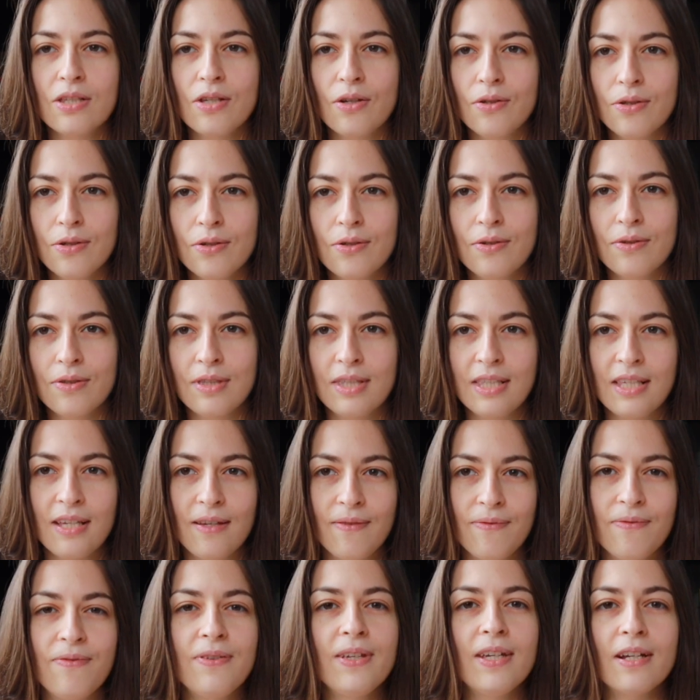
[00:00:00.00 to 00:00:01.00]
So you could
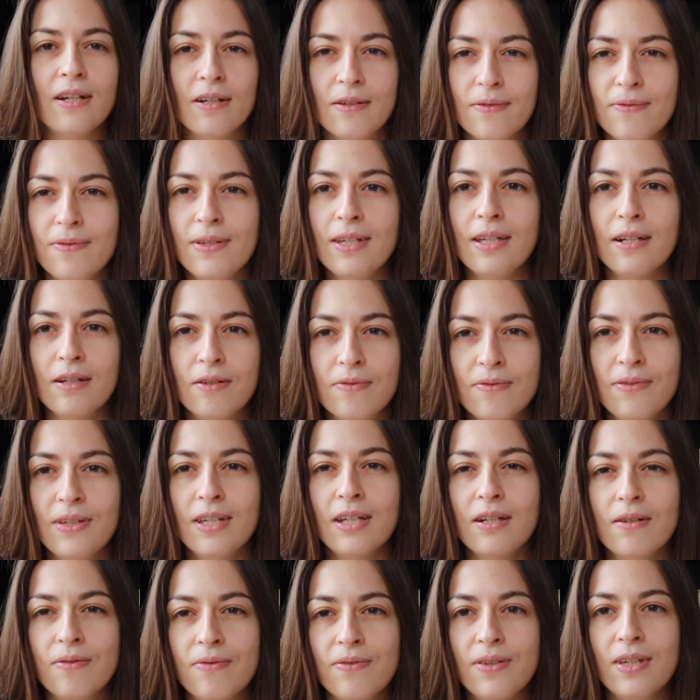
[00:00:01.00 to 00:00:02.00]
see fear, fear,
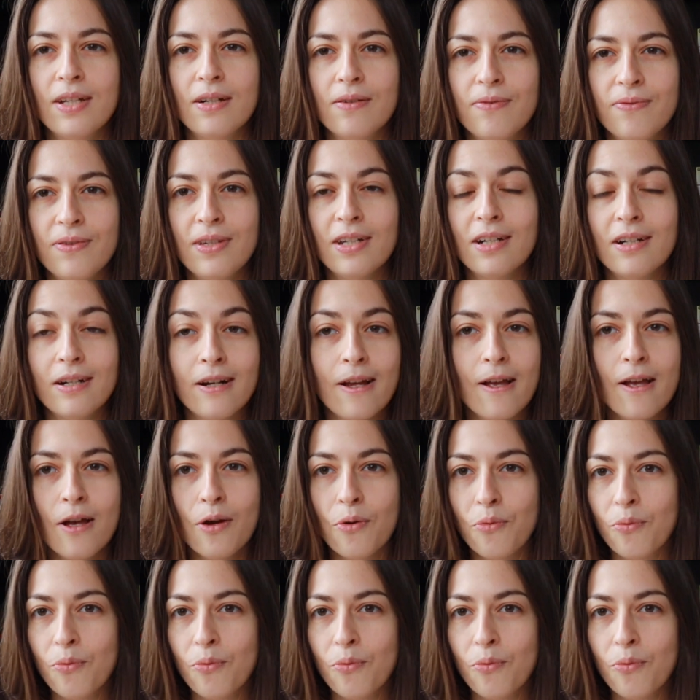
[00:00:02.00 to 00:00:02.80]
fear, fear, fear.